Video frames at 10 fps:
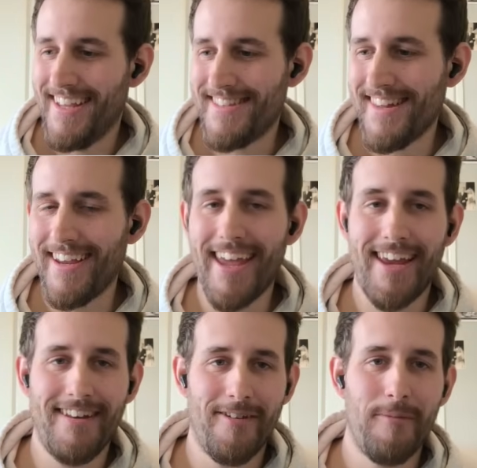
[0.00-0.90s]
it's like
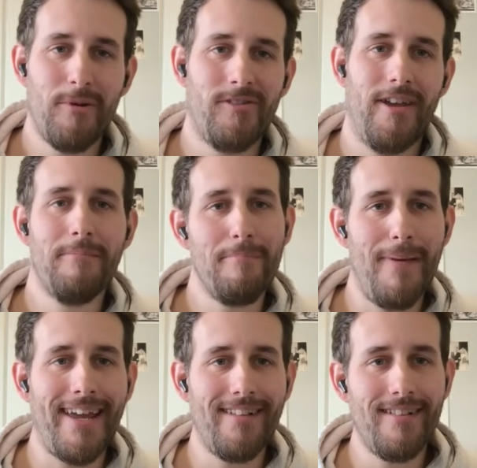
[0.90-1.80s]
89%
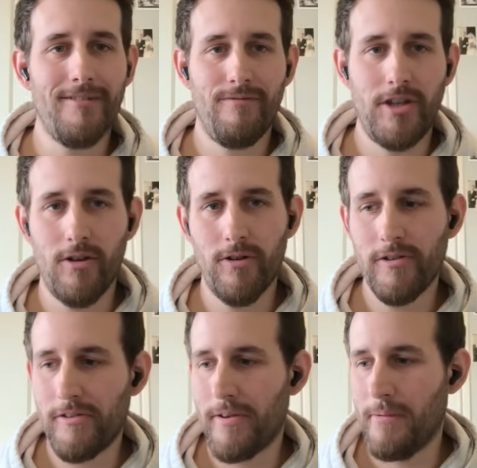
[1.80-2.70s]
male
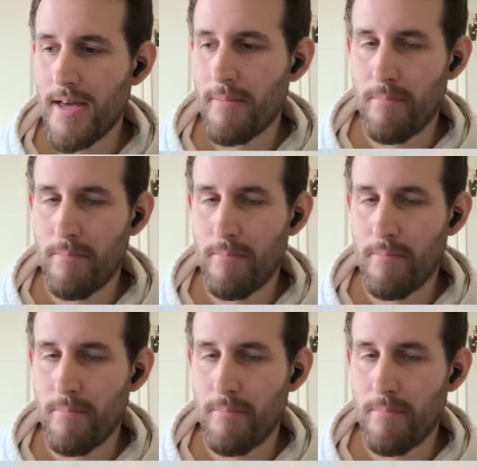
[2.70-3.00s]
viewers,